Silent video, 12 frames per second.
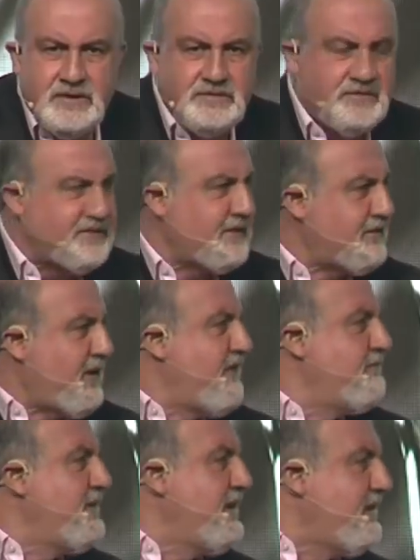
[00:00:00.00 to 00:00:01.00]
They start to
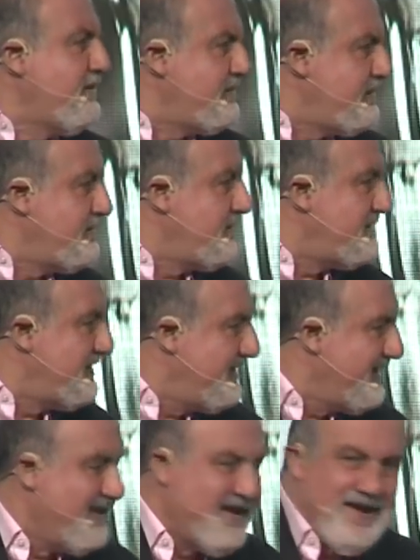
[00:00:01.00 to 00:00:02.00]
have meetings, you see.
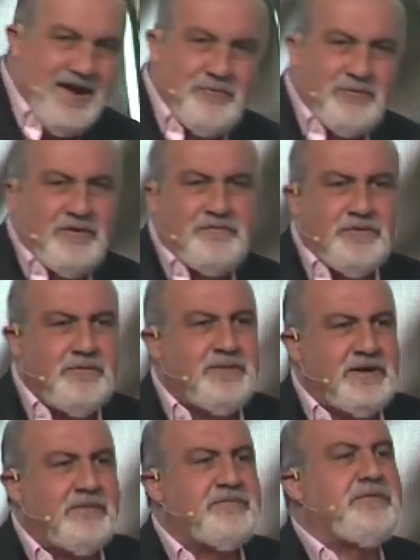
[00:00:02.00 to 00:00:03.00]
And when a firm
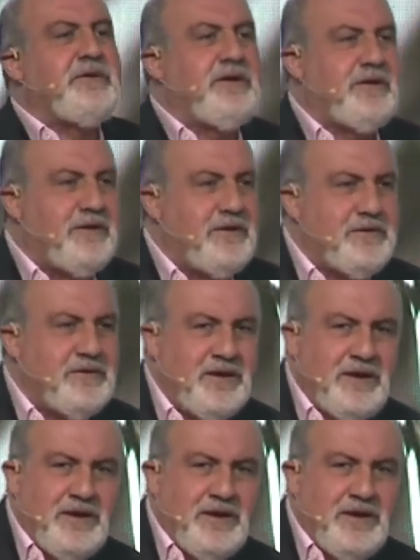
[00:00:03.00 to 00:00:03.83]
becomes very large,